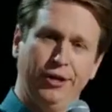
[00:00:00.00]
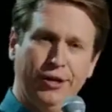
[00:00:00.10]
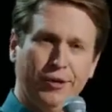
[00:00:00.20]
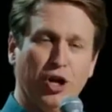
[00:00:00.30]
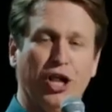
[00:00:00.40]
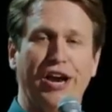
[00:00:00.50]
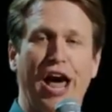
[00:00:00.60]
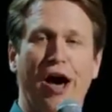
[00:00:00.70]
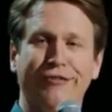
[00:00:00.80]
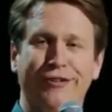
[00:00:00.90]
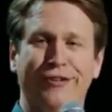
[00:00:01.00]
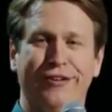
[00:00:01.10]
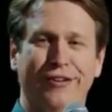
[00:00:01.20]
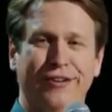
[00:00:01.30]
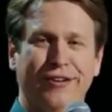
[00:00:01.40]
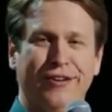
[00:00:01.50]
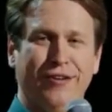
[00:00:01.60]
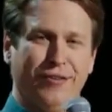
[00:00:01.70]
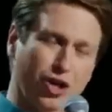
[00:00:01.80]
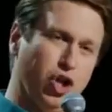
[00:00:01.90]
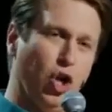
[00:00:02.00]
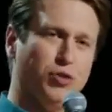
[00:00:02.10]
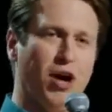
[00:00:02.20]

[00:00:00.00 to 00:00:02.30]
lay down, gonna close my